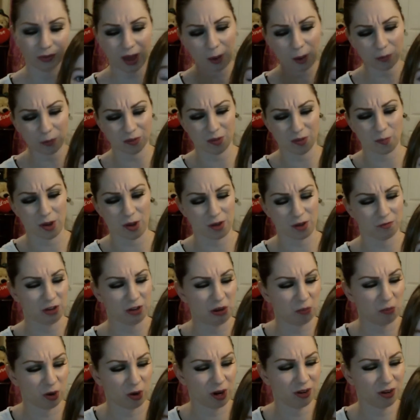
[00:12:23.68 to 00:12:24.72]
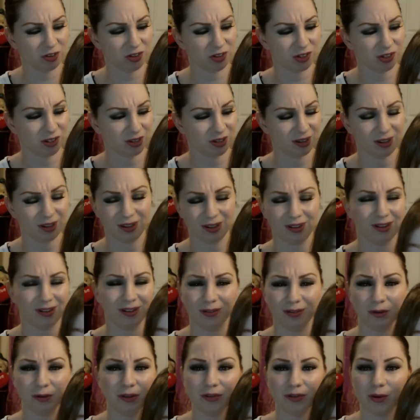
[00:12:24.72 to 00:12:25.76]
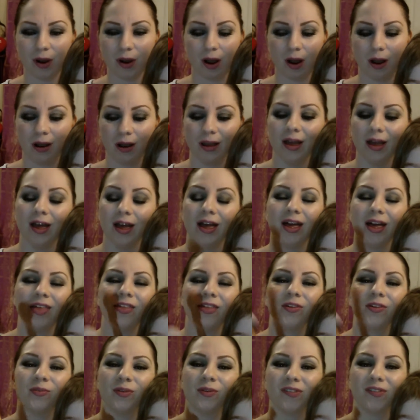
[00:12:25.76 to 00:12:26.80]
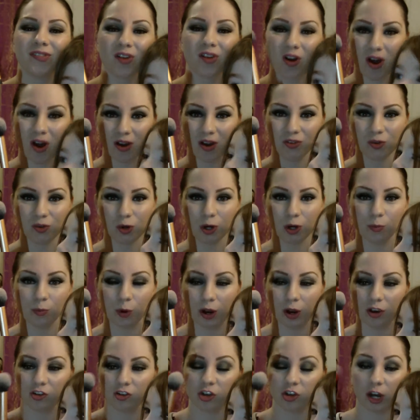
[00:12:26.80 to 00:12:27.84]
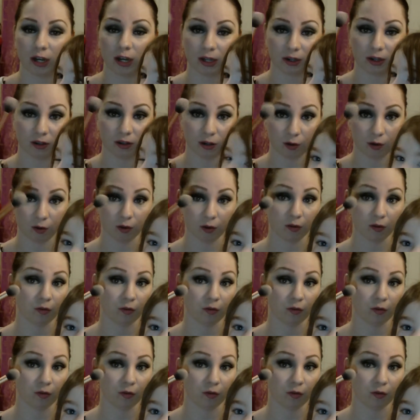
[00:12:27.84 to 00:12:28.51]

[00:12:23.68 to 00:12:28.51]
That was the buffing brush. What's wrong? This one's the contour brush, and I like to use